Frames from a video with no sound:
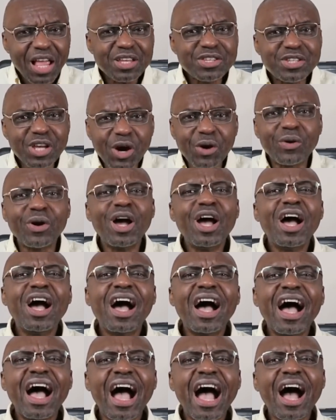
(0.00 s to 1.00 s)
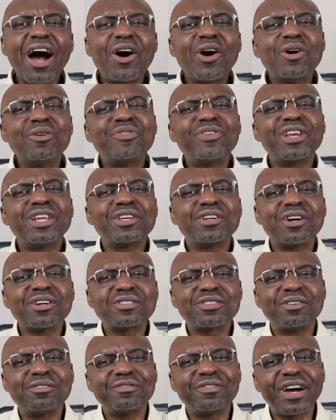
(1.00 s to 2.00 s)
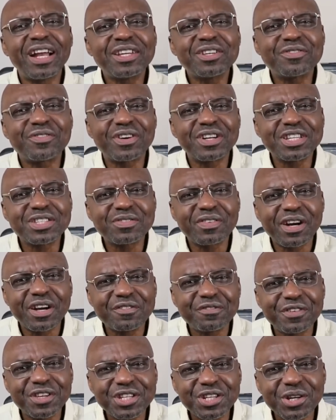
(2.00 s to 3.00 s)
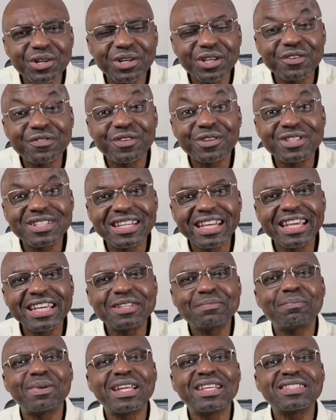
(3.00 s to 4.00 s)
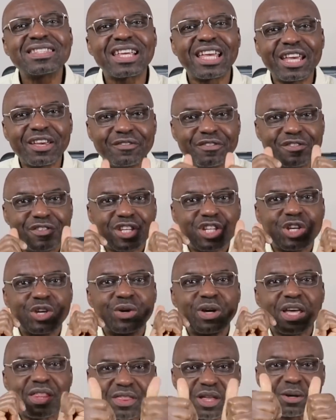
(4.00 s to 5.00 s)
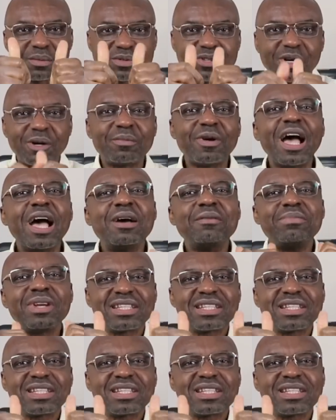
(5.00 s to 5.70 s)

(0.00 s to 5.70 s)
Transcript: So hopefully you got some value from this very video. If you did, please give the video a thumbs up.